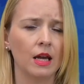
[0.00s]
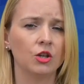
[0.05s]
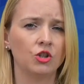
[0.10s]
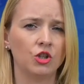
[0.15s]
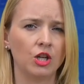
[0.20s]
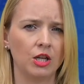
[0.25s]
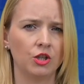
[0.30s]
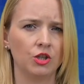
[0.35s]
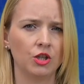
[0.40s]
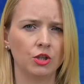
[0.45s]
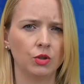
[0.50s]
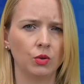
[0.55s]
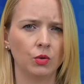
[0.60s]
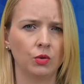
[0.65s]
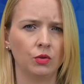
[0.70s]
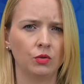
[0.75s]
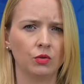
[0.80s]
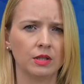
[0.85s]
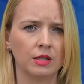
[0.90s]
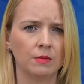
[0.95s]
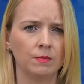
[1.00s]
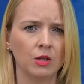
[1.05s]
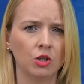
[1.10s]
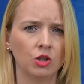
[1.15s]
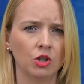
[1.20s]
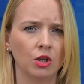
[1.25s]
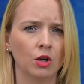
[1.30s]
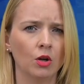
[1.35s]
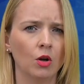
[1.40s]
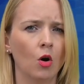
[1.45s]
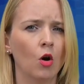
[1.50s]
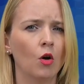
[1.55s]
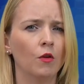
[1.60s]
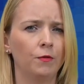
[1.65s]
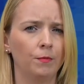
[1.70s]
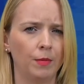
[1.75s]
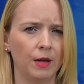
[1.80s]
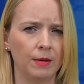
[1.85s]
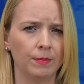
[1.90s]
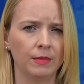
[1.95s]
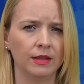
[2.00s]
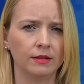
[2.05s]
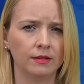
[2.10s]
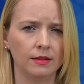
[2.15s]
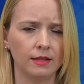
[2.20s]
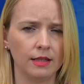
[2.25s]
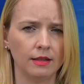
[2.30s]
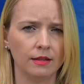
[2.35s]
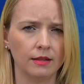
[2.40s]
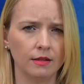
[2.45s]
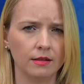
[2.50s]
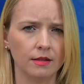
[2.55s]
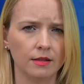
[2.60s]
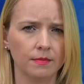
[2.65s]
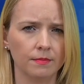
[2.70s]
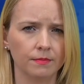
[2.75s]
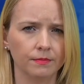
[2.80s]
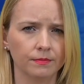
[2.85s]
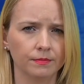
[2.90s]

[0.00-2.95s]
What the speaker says: changes to the transmission of payment details.